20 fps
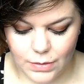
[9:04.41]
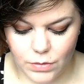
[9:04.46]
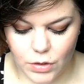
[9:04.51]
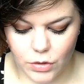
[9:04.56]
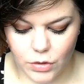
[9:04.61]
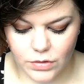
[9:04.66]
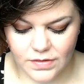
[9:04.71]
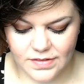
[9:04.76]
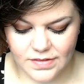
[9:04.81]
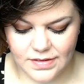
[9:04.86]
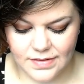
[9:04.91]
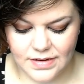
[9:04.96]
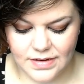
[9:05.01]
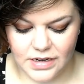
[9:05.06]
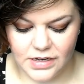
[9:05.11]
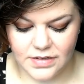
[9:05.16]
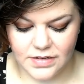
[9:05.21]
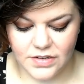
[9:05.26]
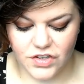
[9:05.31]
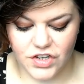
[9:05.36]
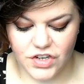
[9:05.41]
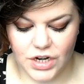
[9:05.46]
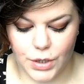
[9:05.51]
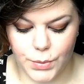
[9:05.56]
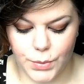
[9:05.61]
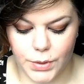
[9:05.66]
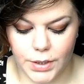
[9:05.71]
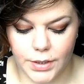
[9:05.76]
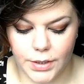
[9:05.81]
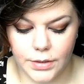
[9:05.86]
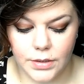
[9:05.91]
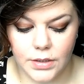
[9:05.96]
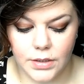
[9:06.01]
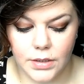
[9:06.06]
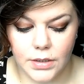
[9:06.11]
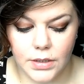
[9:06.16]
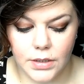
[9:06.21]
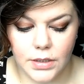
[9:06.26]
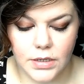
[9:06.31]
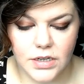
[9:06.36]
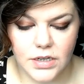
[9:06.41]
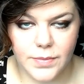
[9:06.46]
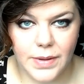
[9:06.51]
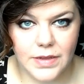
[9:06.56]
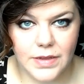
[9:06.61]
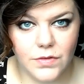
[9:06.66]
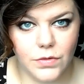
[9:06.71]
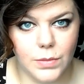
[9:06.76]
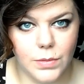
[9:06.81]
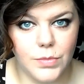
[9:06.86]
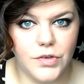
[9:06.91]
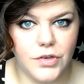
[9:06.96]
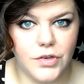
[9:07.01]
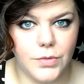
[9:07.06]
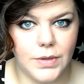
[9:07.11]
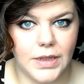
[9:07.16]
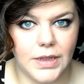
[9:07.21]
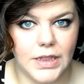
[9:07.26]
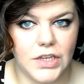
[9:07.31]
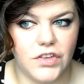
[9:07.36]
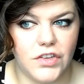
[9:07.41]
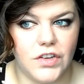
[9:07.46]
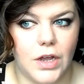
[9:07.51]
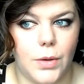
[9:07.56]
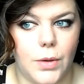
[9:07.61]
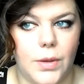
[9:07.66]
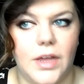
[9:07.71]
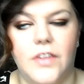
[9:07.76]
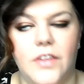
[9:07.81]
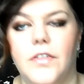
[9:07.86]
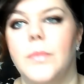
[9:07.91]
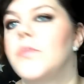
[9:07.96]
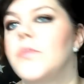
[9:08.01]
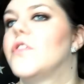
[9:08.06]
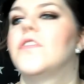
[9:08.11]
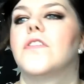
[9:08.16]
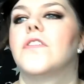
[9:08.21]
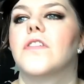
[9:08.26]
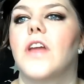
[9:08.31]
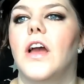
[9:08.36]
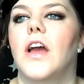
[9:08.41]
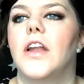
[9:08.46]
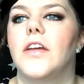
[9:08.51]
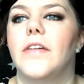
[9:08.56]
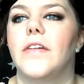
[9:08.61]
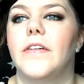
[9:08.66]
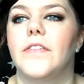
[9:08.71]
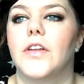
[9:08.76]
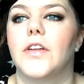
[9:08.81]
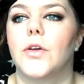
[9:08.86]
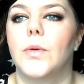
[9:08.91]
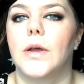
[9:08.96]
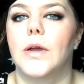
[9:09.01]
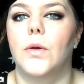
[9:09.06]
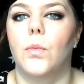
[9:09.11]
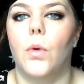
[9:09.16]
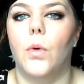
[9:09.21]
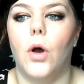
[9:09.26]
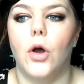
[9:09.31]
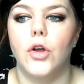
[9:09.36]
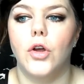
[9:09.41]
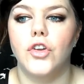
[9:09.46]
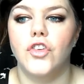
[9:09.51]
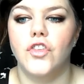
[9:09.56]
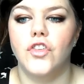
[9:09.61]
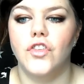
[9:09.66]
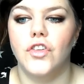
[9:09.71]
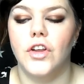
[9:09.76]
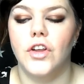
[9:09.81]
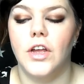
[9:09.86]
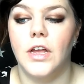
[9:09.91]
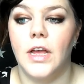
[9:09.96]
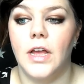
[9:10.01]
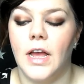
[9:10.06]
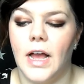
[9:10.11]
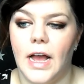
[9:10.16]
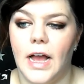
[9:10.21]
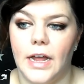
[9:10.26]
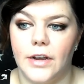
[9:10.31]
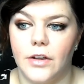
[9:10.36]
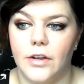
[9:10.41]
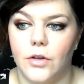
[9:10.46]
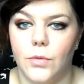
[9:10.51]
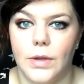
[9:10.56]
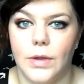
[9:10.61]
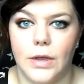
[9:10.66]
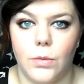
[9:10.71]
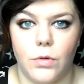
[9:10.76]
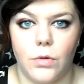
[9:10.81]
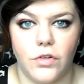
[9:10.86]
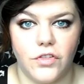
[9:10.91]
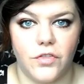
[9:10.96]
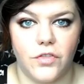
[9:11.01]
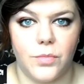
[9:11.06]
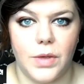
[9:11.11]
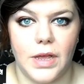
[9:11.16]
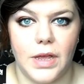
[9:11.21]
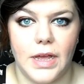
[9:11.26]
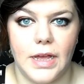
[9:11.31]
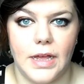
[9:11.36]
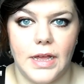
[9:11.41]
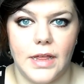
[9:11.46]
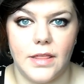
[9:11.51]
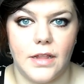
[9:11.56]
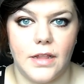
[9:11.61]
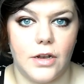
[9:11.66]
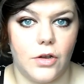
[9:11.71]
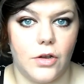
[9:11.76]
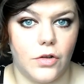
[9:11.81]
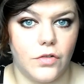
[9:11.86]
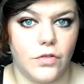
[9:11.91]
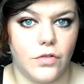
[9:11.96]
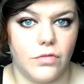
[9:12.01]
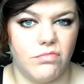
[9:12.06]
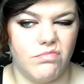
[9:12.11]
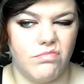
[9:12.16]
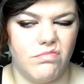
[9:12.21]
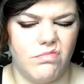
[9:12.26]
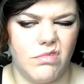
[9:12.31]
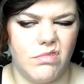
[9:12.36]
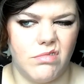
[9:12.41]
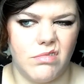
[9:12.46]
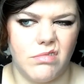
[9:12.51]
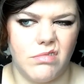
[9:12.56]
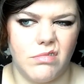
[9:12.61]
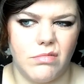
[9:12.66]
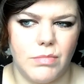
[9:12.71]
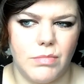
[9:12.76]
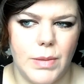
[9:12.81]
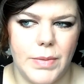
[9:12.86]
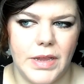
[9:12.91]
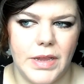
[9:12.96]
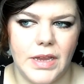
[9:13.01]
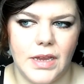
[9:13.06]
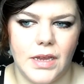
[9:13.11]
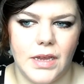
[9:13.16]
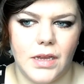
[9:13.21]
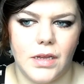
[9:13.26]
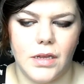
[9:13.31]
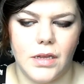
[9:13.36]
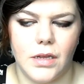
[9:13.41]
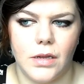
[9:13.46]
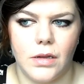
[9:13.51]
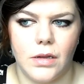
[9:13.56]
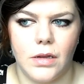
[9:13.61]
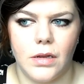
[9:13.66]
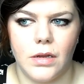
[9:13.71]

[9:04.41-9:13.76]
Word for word: How long does it take to shower? Depends what I'm doing in the shower. If I'm just kind of having a quick wash and a quick wash of my hair, then not mm, maybe